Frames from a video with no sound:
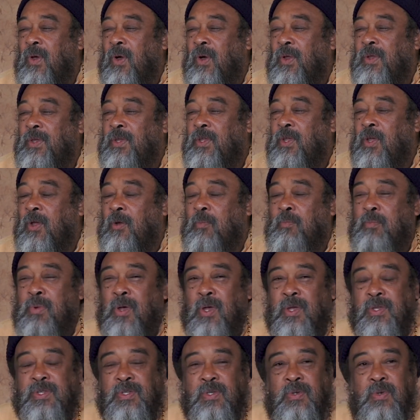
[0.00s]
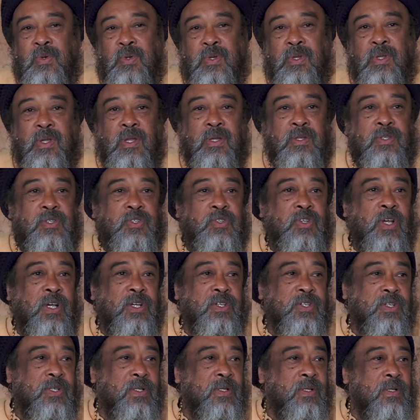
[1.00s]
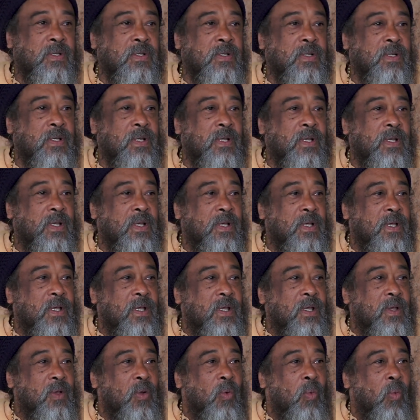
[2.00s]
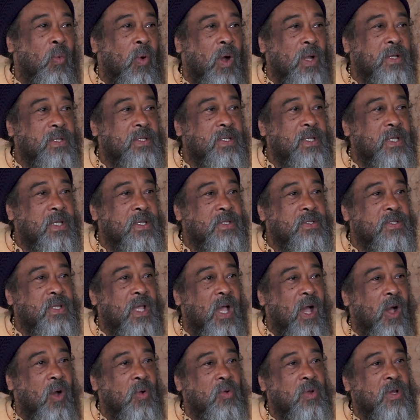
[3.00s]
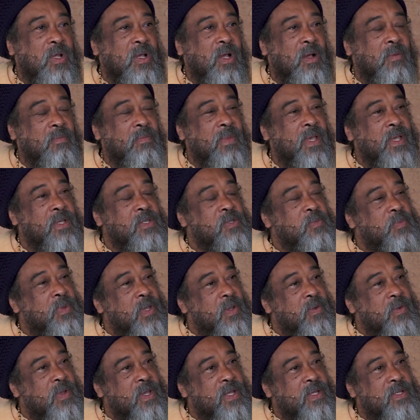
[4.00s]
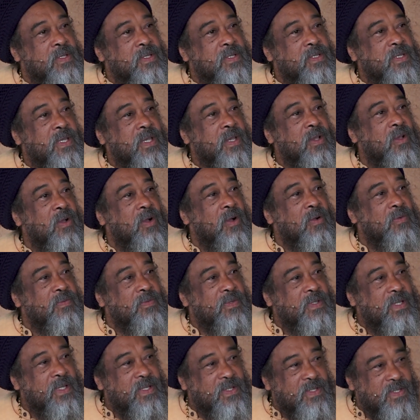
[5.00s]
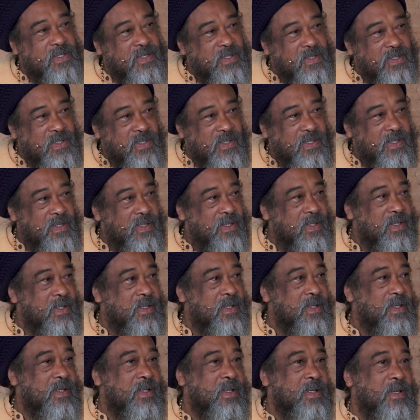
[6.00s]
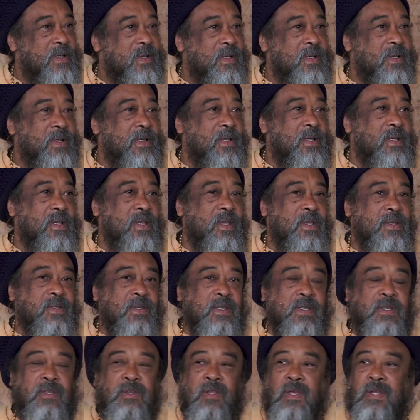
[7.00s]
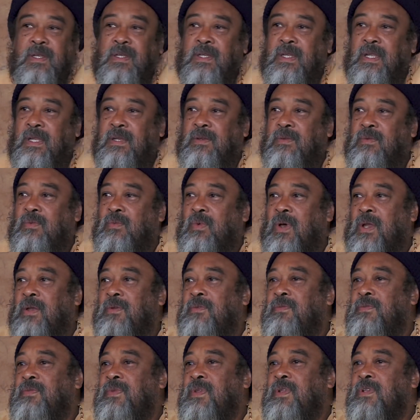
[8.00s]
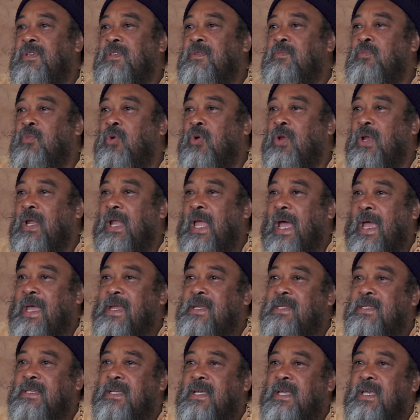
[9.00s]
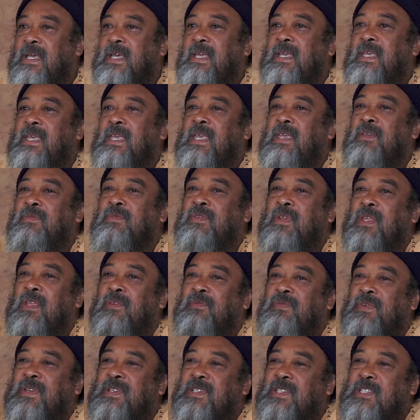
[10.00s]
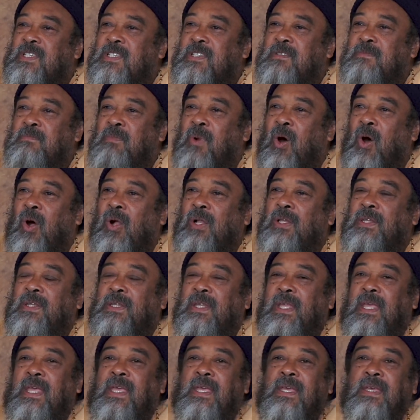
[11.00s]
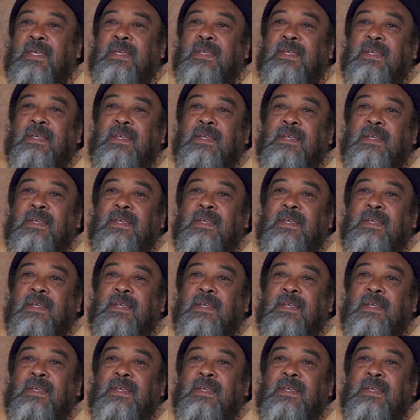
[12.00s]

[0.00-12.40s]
on your personhood construction. What is the outcome experiencing of this? Is it not that one feels more light, even if a small thing